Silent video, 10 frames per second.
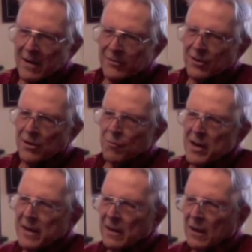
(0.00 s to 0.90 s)
I started
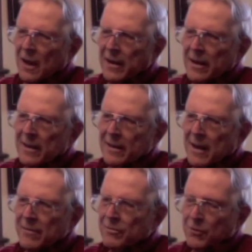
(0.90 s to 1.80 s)
reading a lot, and
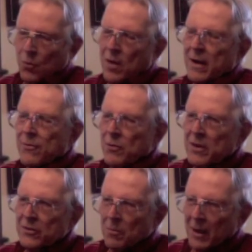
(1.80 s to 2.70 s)
for whatever
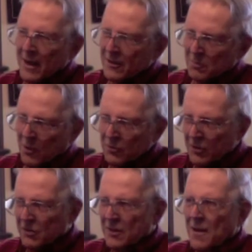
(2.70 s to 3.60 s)
reason, by
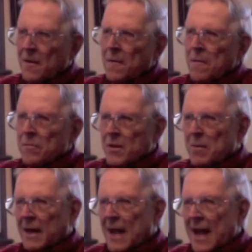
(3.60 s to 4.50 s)
osmosis, the
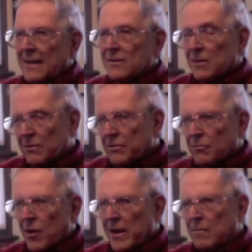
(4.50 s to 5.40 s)
mechanics
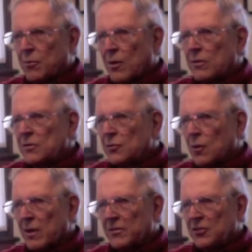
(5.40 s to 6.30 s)
of writing prose
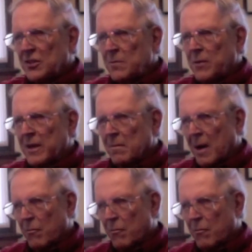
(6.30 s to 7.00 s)
sort of seeped into my